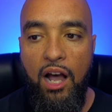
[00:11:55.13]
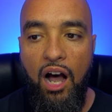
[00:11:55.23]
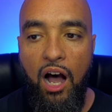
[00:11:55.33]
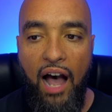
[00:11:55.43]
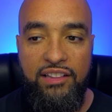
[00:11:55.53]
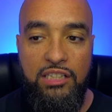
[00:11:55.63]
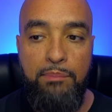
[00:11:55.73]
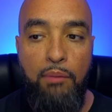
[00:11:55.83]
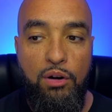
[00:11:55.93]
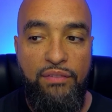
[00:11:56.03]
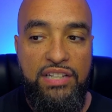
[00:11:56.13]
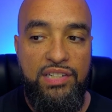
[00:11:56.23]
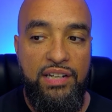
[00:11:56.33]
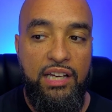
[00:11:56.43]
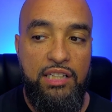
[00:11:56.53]
I think the
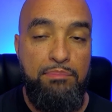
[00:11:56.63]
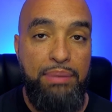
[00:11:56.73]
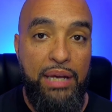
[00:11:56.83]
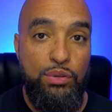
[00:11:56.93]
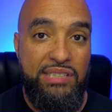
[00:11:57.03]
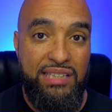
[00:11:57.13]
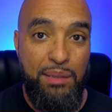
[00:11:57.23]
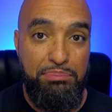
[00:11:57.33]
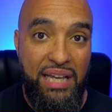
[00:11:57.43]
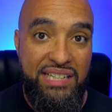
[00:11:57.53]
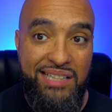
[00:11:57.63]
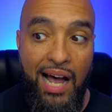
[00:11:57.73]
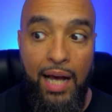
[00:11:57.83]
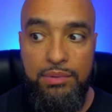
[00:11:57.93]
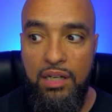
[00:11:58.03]
motivation in killing Ben was to get the play
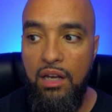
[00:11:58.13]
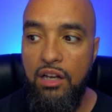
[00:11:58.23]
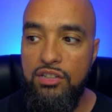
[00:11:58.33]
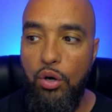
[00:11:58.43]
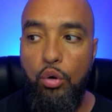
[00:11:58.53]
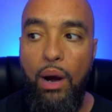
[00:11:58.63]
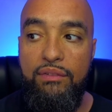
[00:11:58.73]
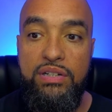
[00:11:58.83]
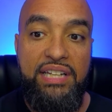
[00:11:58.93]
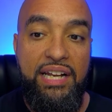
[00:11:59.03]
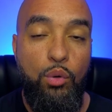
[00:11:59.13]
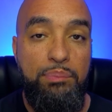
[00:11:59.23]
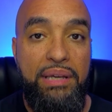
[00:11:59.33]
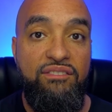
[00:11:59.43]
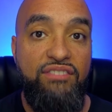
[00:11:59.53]
stopped. So whoever did it would
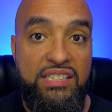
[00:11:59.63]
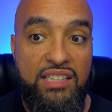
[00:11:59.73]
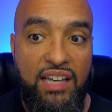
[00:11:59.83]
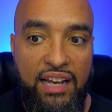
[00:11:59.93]
be invested